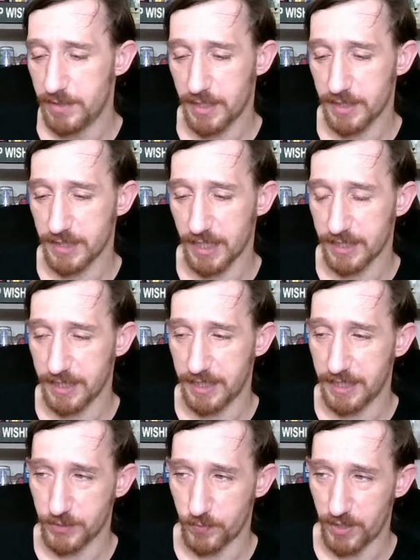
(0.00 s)
Not exactly
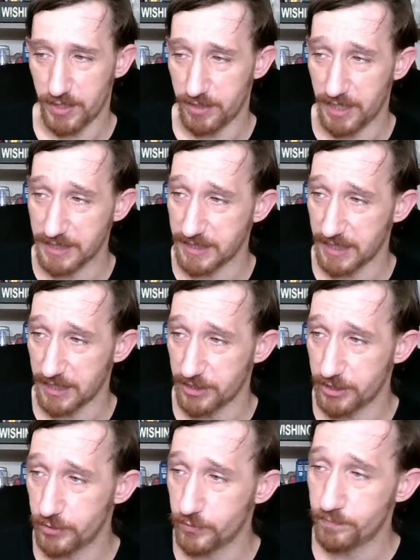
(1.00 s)
an easy
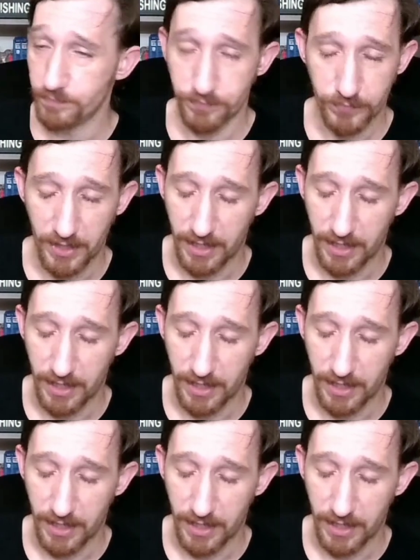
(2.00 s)
thing to do.